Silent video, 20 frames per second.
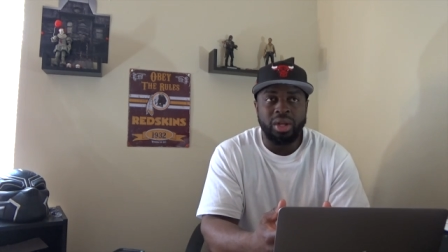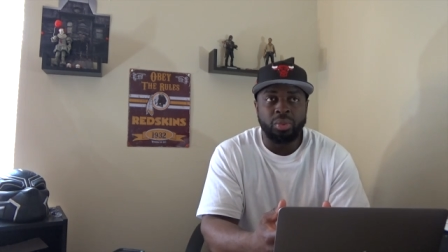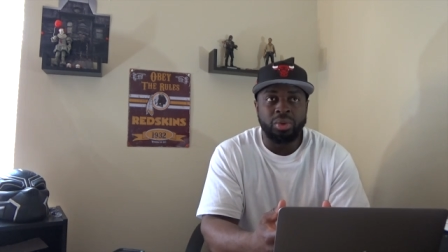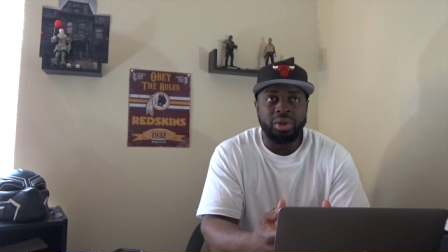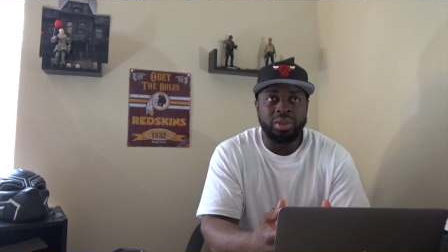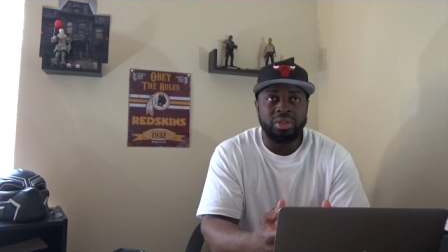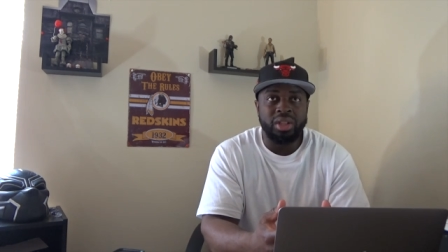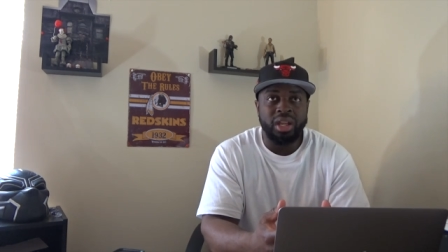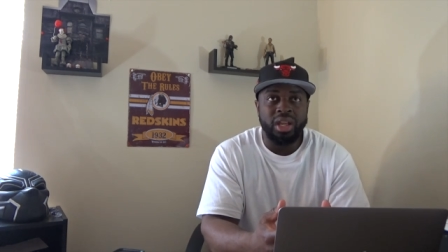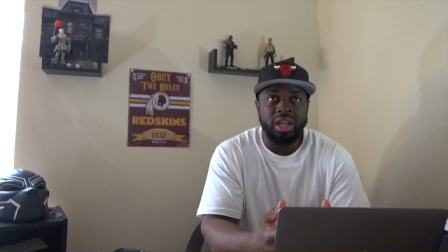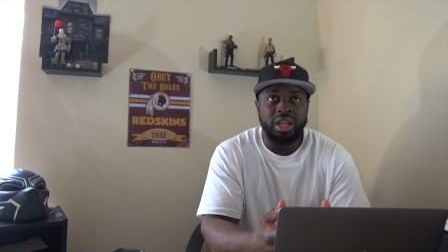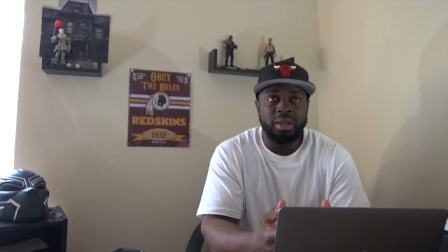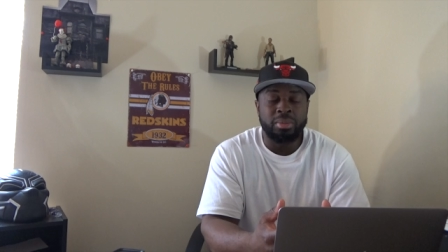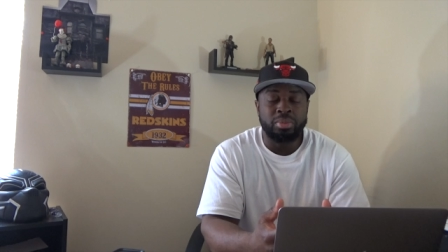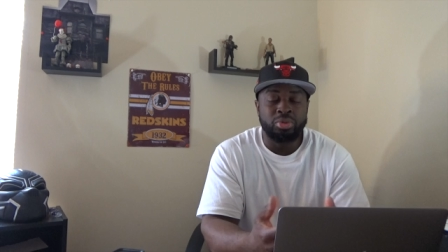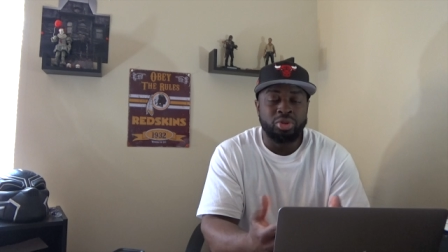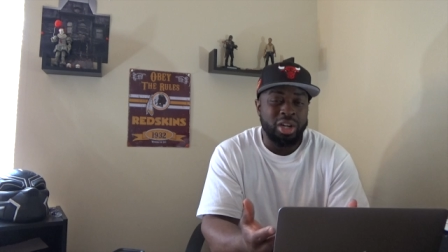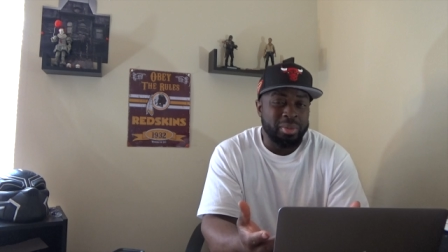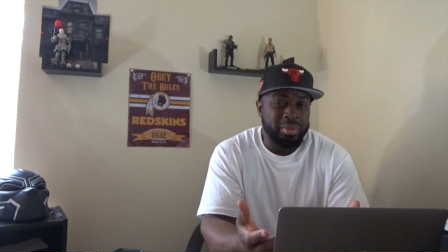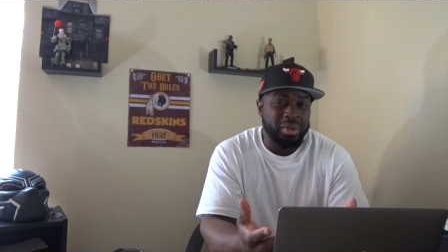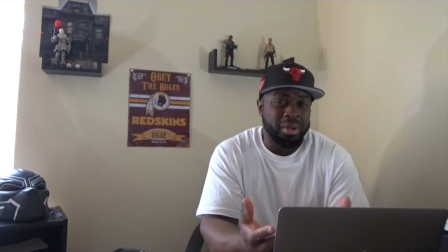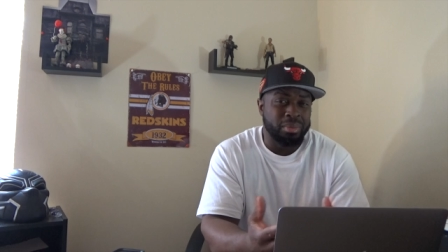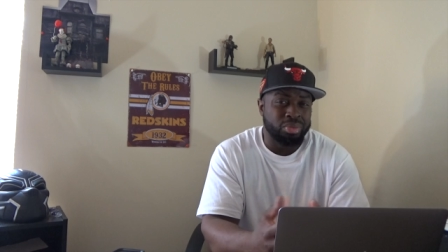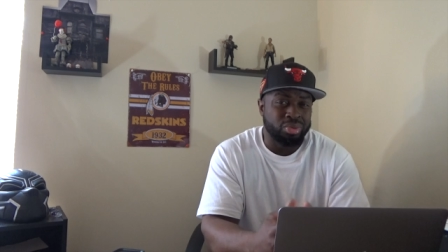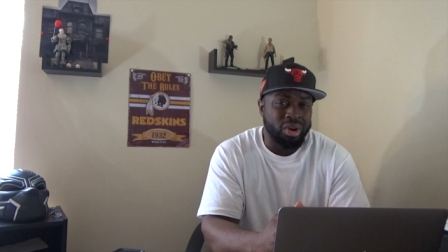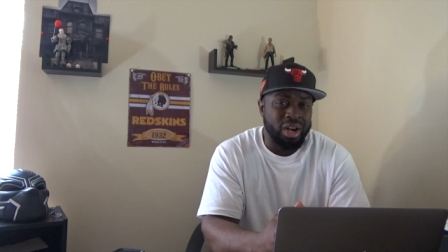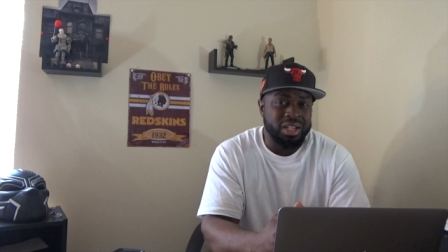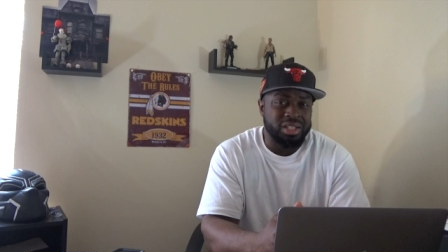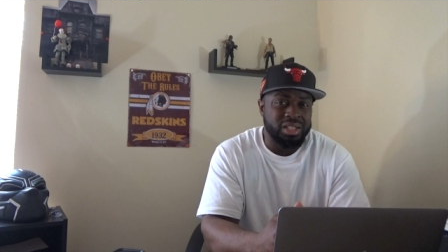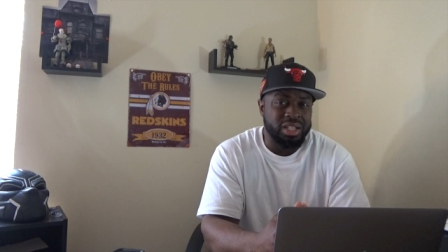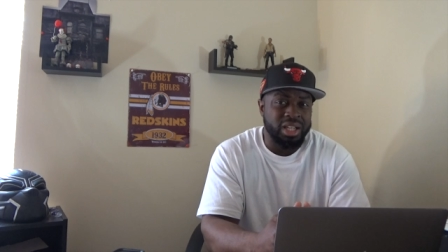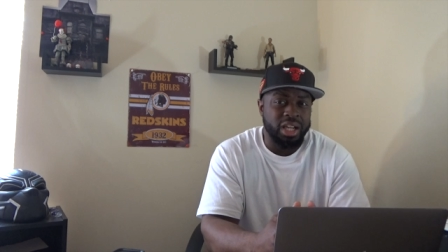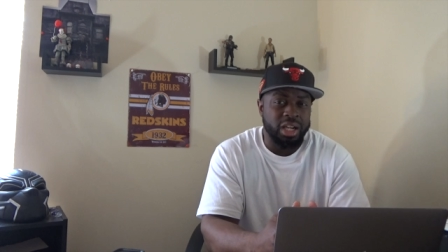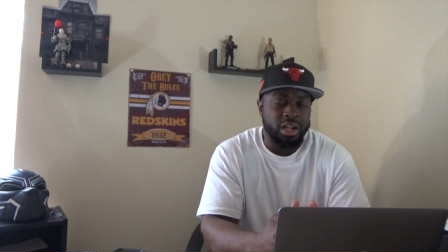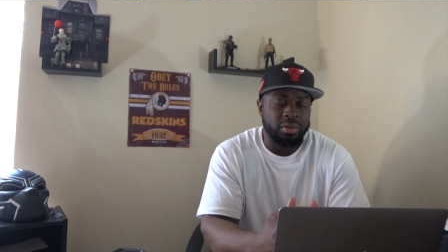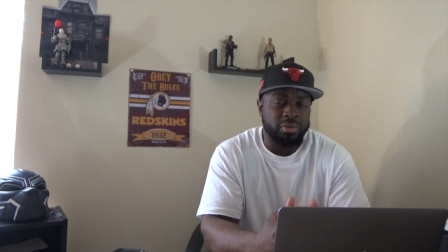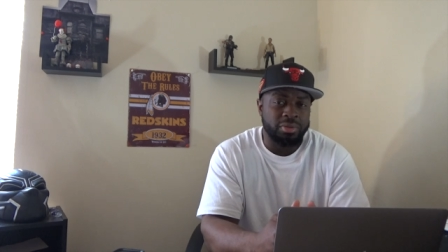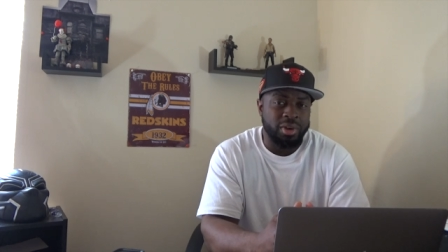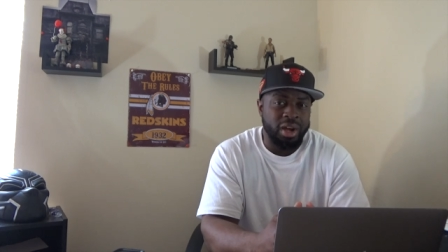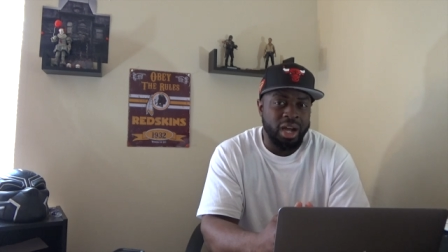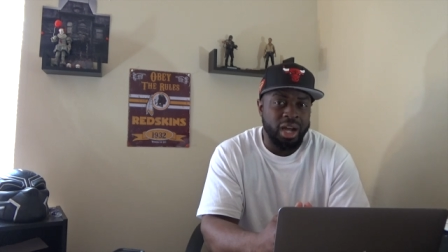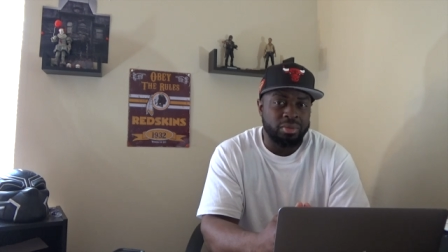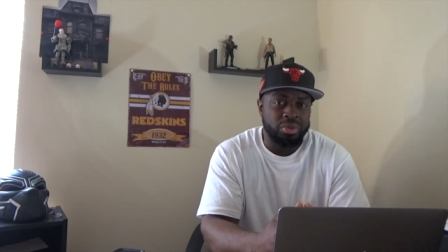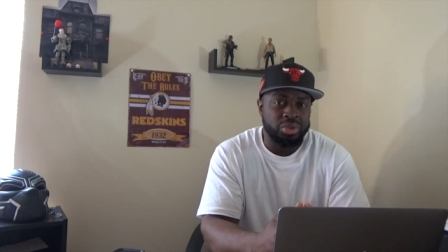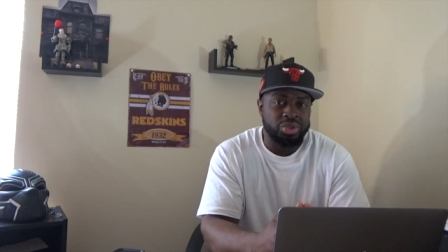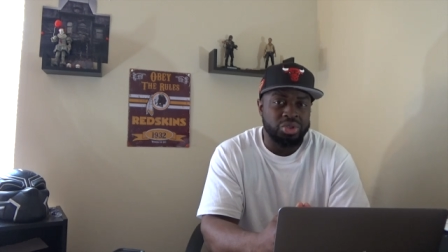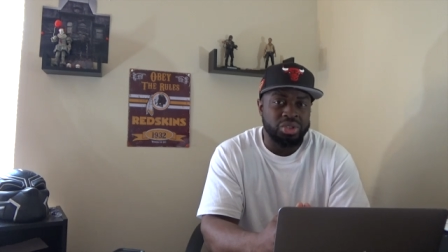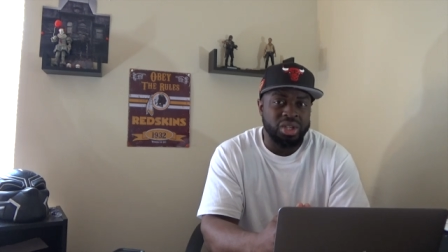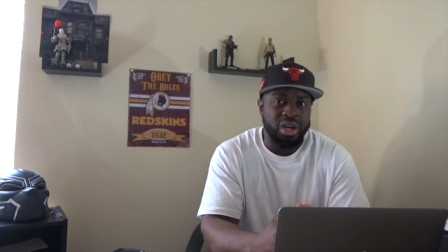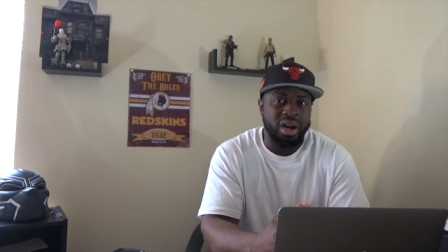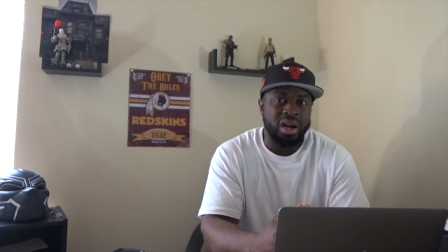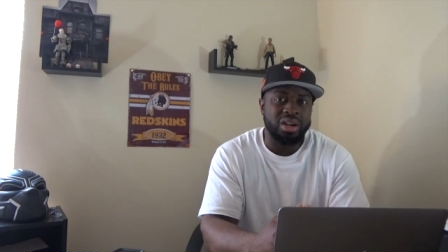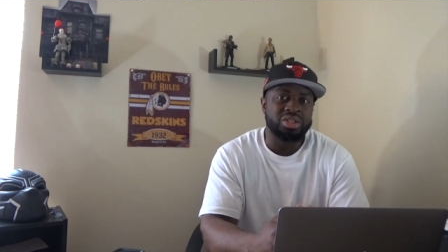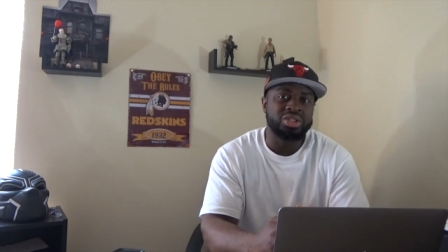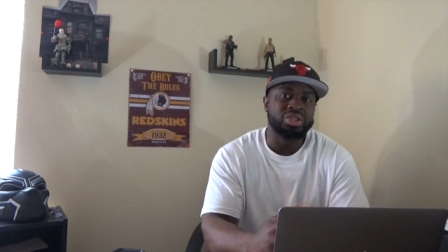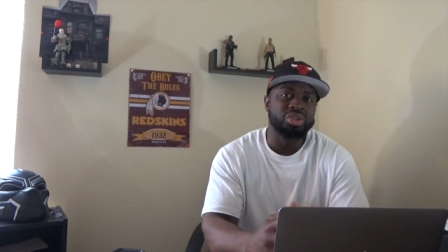with a premium price tag of $500.